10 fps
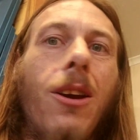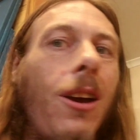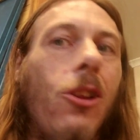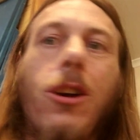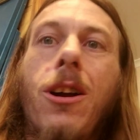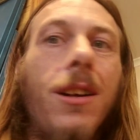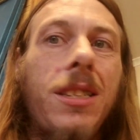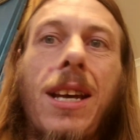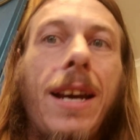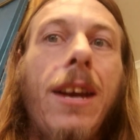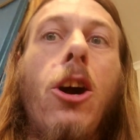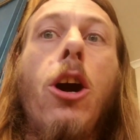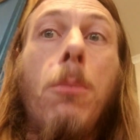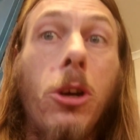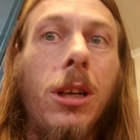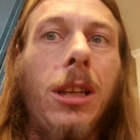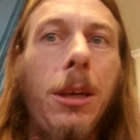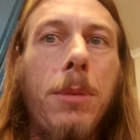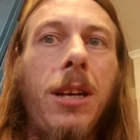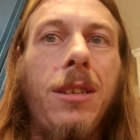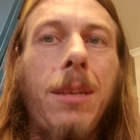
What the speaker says: Like I say, I'm on a limited